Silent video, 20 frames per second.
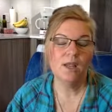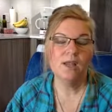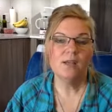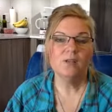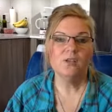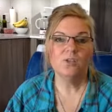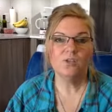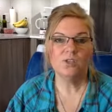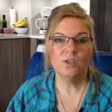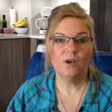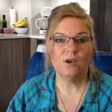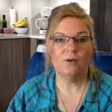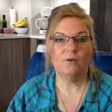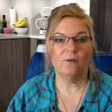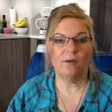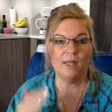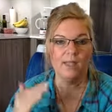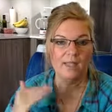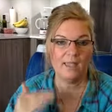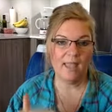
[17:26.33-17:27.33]

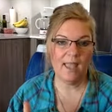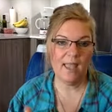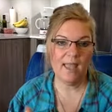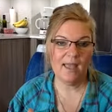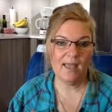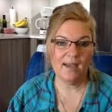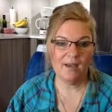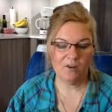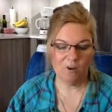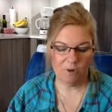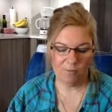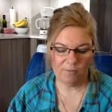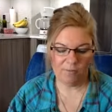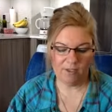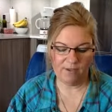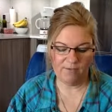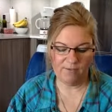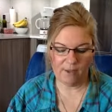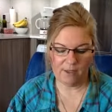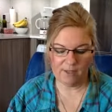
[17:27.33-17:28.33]
So, again, hope
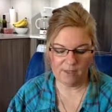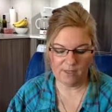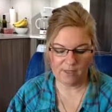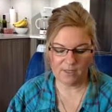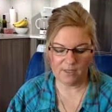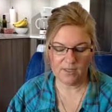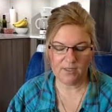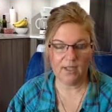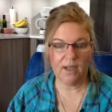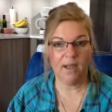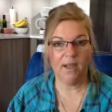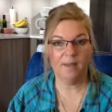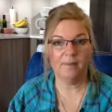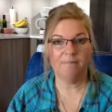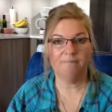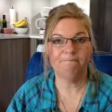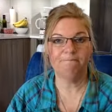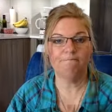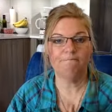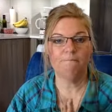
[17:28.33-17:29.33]
you find this
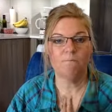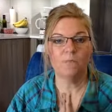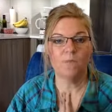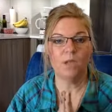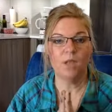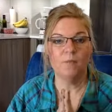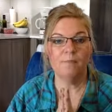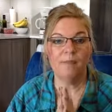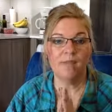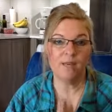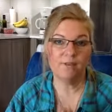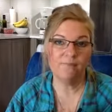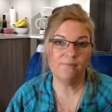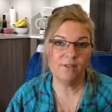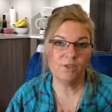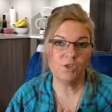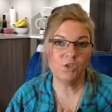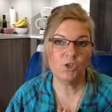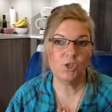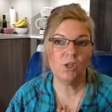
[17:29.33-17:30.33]
um,
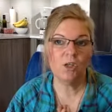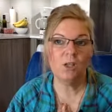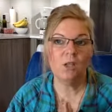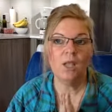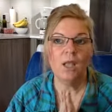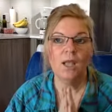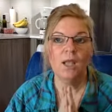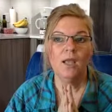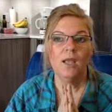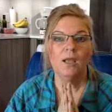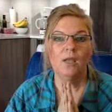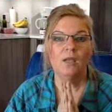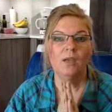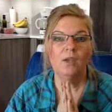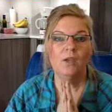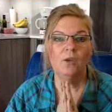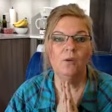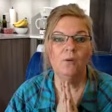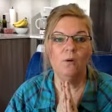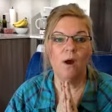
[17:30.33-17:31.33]
beneficial.
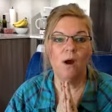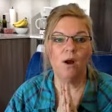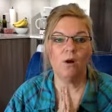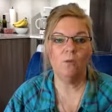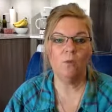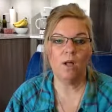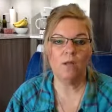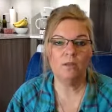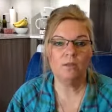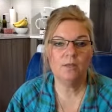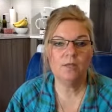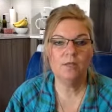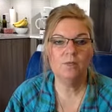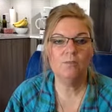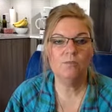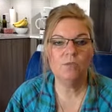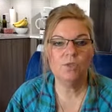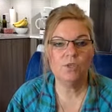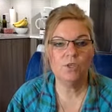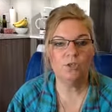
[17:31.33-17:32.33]
You are
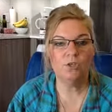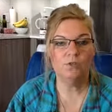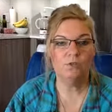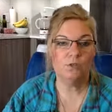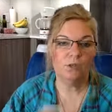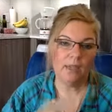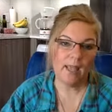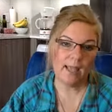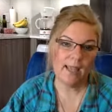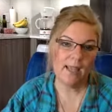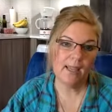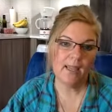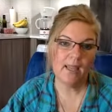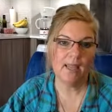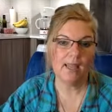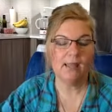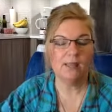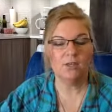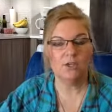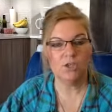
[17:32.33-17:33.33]
welcome to like
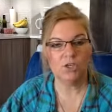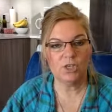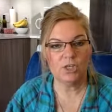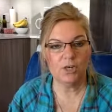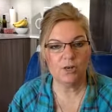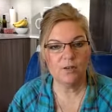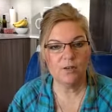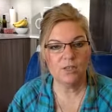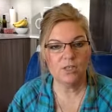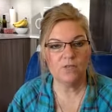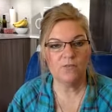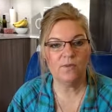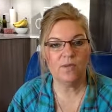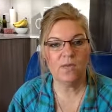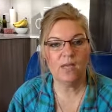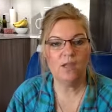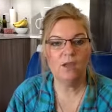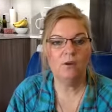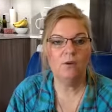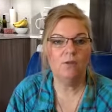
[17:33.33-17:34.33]
and share this
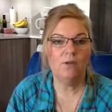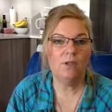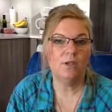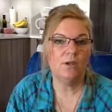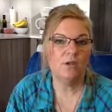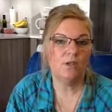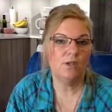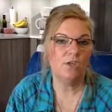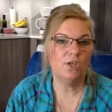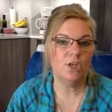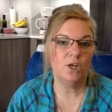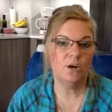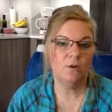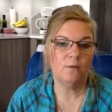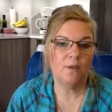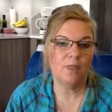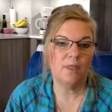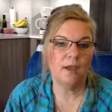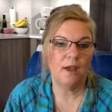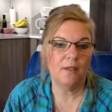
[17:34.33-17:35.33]
video. You can share it
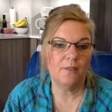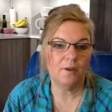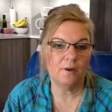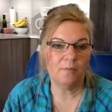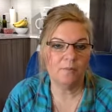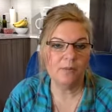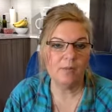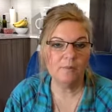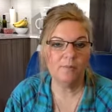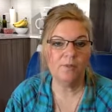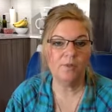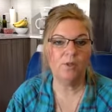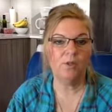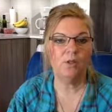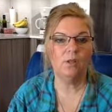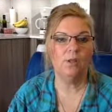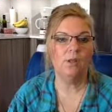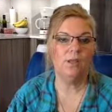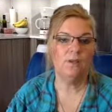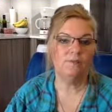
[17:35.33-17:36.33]
with other
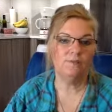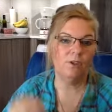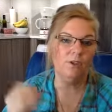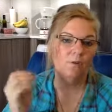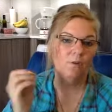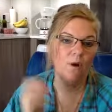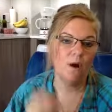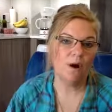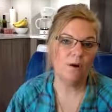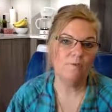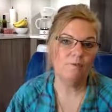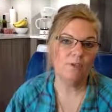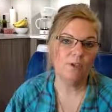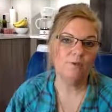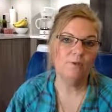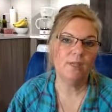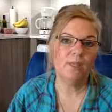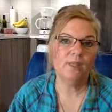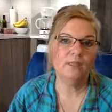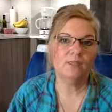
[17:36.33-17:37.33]
people. If you are
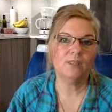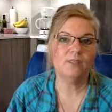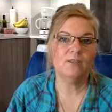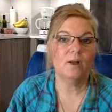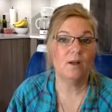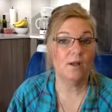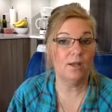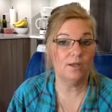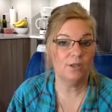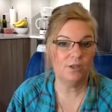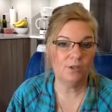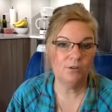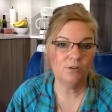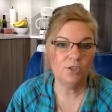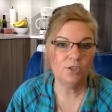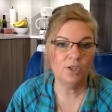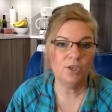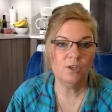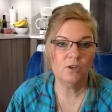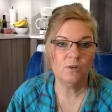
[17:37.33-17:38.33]
viewing this on
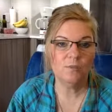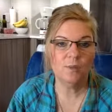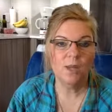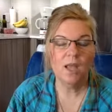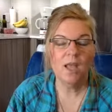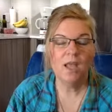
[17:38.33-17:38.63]
YouTube,